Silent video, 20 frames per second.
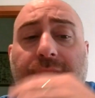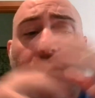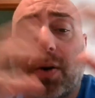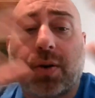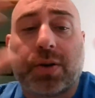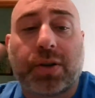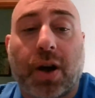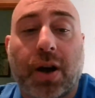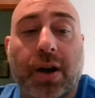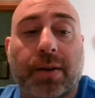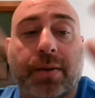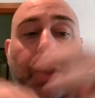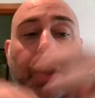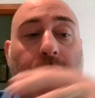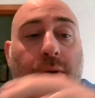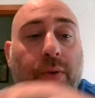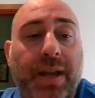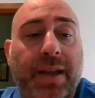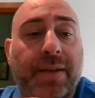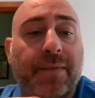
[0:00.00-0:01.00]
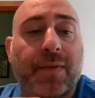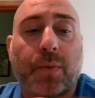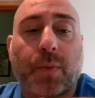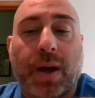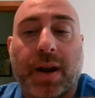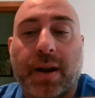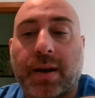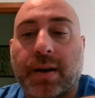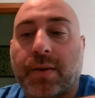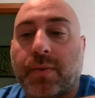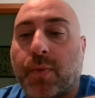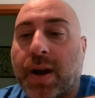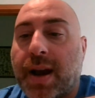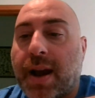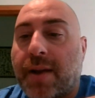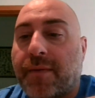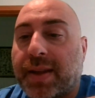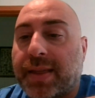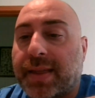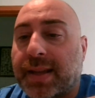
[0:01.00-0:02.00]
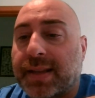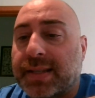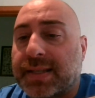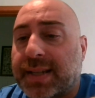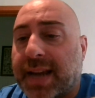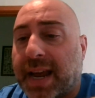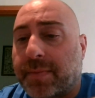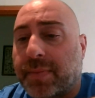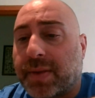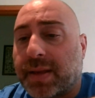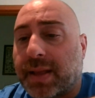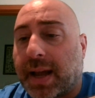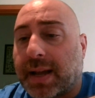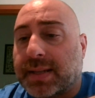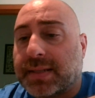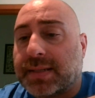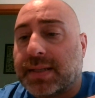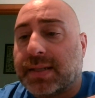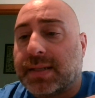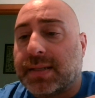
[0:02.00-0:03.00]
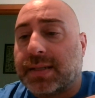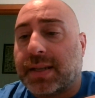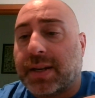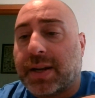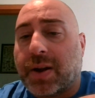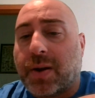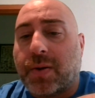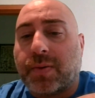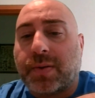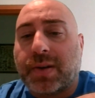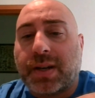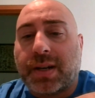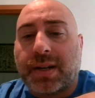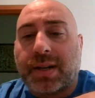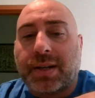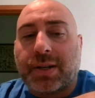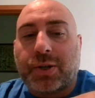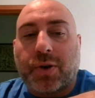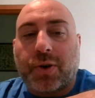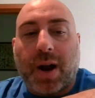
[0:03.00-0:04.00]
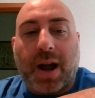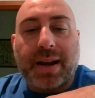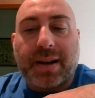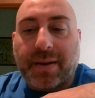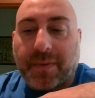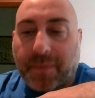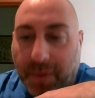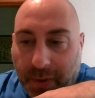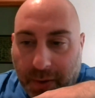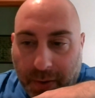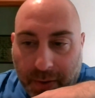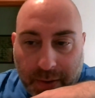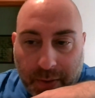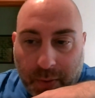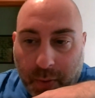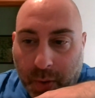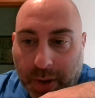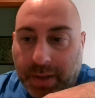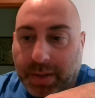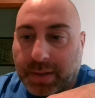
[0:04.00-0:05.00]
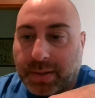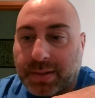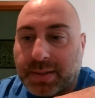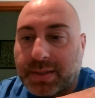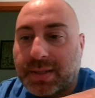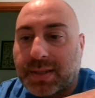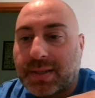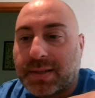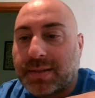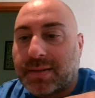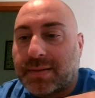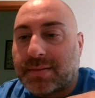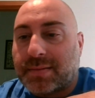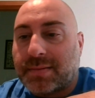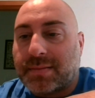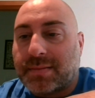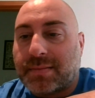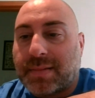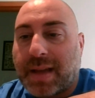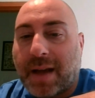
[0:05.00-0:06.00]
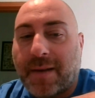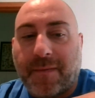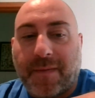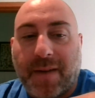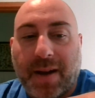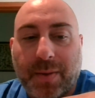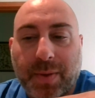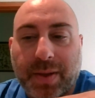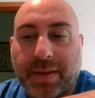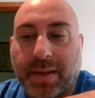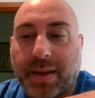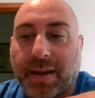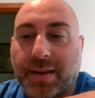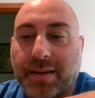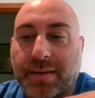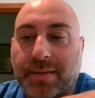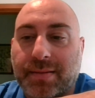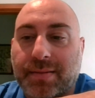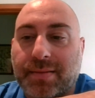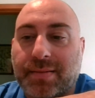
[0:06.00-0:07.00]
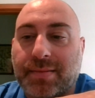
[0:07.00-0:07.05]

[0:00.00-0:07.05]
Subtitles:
this goes on, even when everything stabilizes, try different oils. Have fun with that.